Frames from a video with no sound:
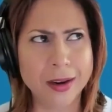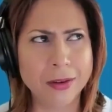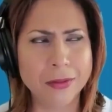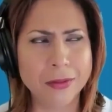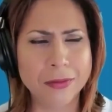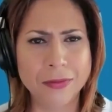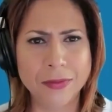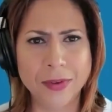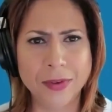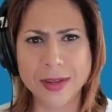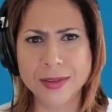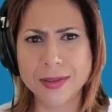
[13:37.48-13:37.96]
of
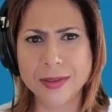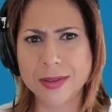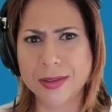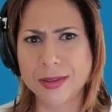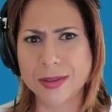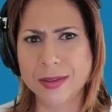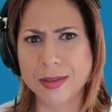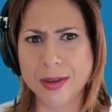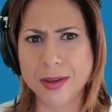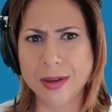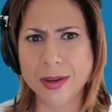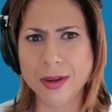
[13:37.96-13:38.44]

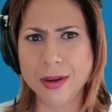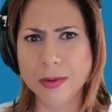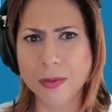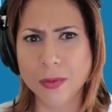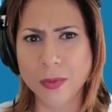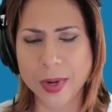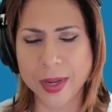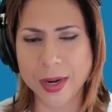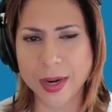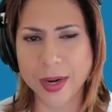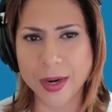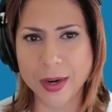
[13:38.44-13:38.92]
fancy
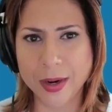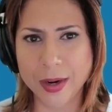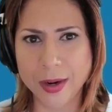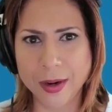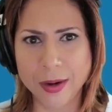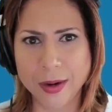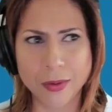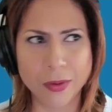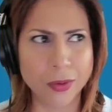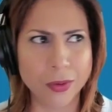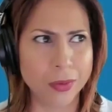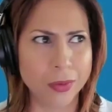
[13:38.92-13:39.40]

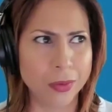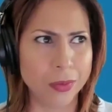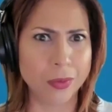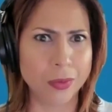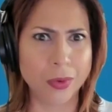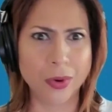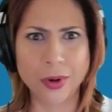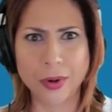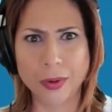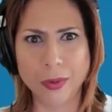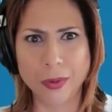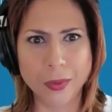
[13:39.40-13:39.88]
wedding or
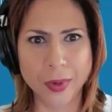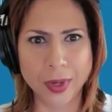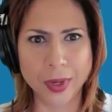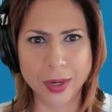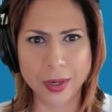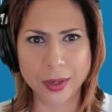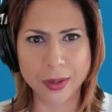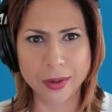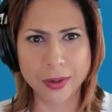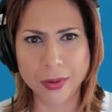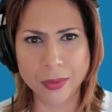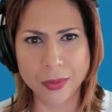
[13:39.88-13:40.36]
royal
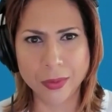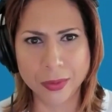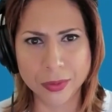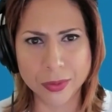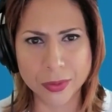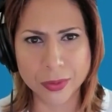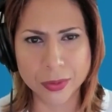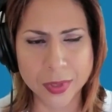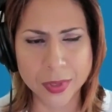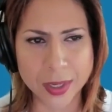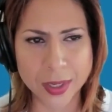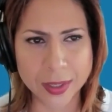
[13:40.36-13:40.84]
wedding, you don't
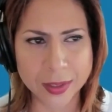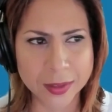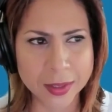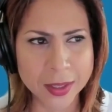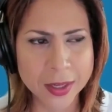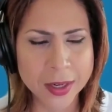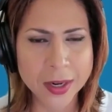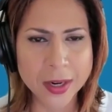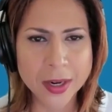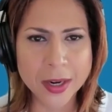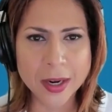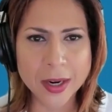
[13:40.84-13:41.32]
do that.
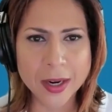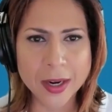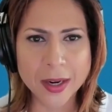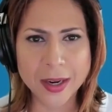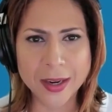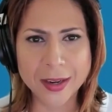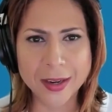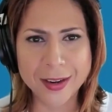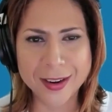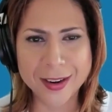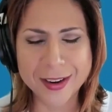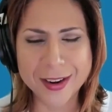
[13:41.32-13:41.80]

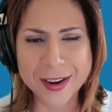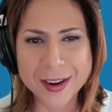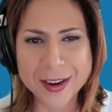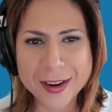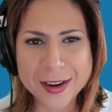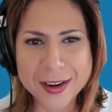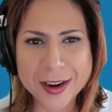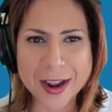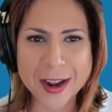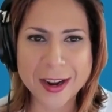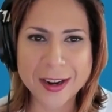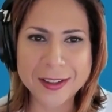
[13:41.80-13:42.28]
And
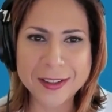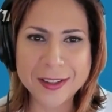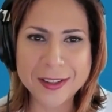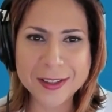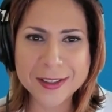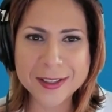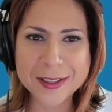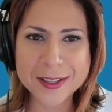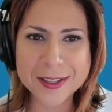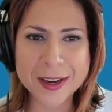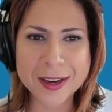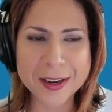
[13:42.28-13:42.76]
again, I
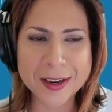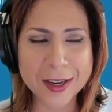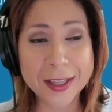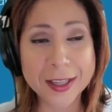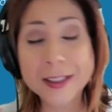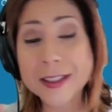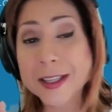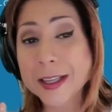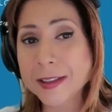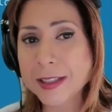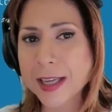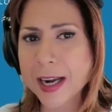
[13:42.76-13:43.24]
decided,
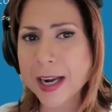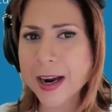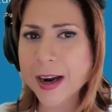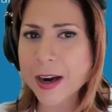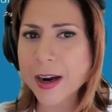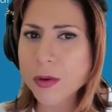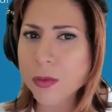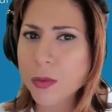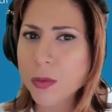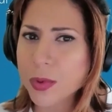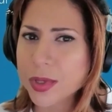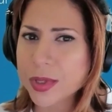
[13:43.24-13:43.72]
and the
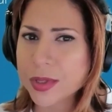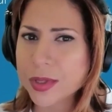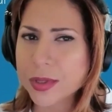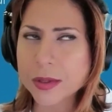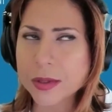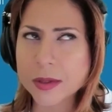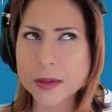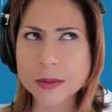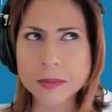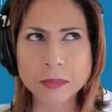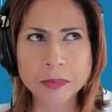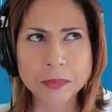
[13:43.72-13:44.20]
town
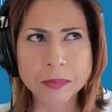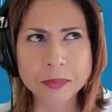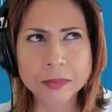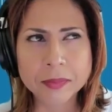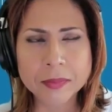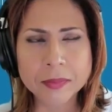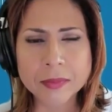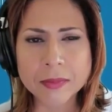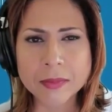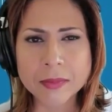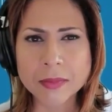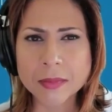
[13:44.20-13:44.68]
was,
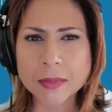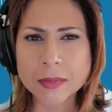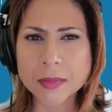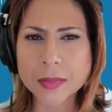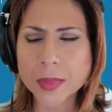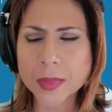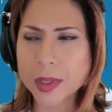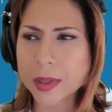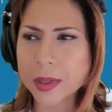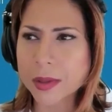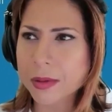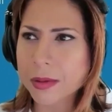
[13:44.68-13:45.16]

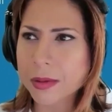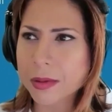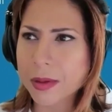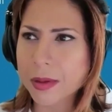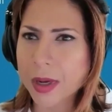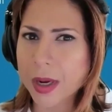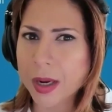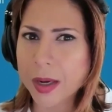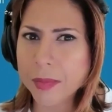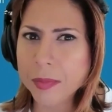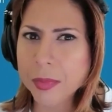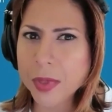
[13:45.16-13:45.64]

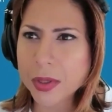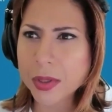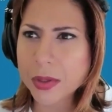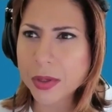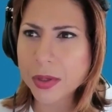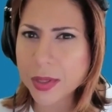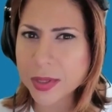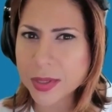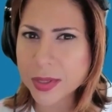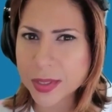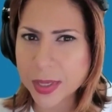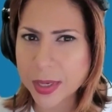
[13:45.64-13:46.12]
I'm not
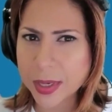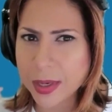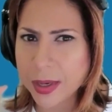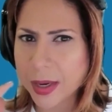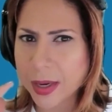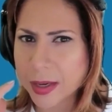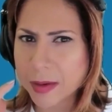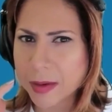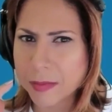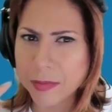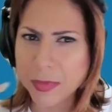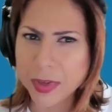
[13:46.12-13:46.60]
gonna say
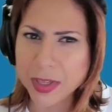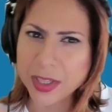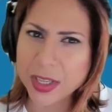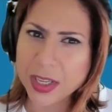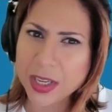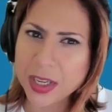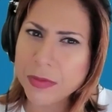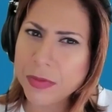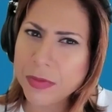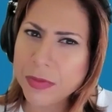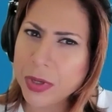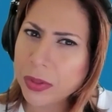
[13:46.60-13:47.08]
like
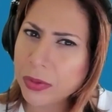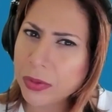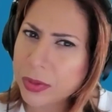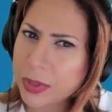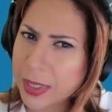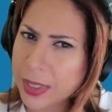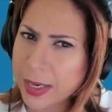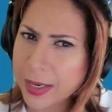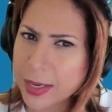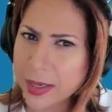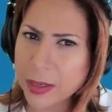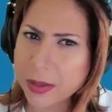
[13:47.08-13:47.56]
medieval
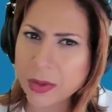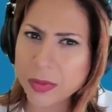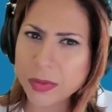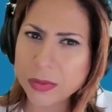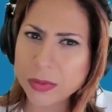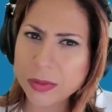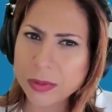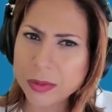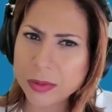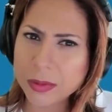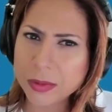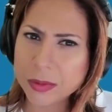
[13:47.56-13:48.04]

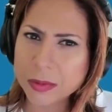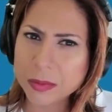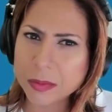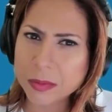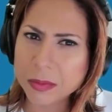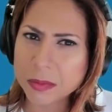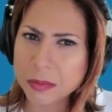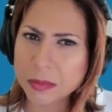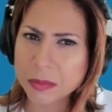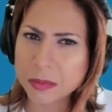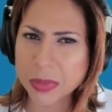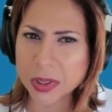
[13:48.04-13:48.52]
town,
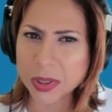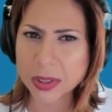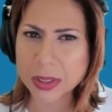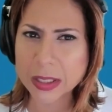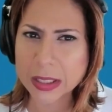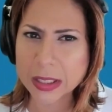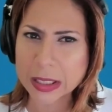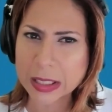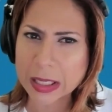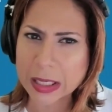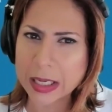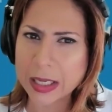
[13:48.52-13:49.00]
but
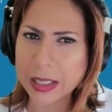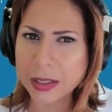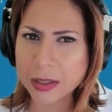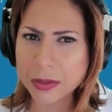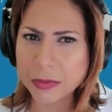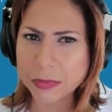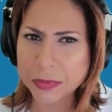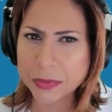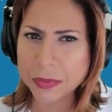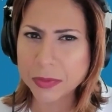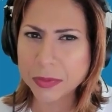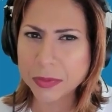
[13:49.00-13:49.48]
kind of